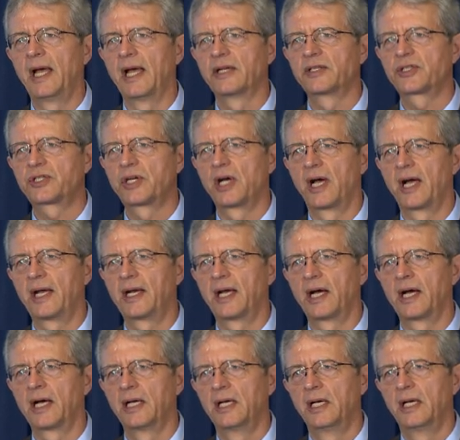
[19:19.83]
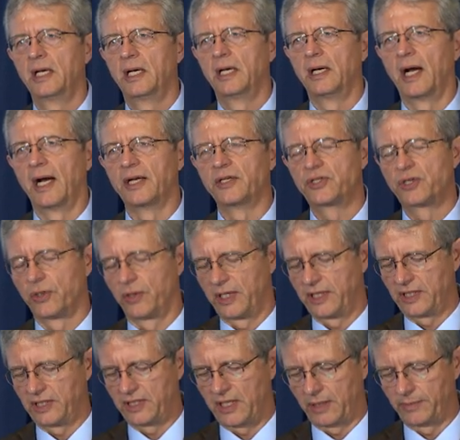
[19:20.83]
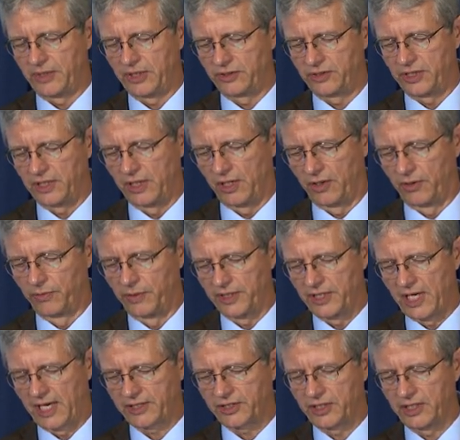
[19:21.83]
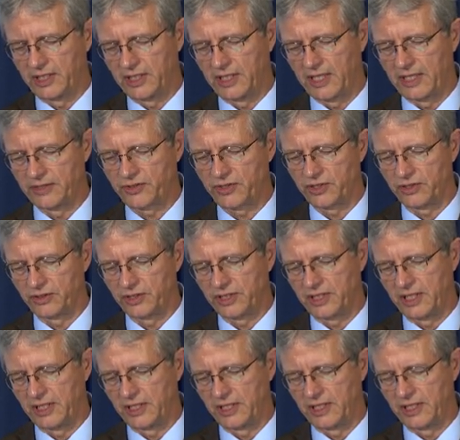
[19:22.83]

as China uh, joined the WTO, reduction in uncertainty in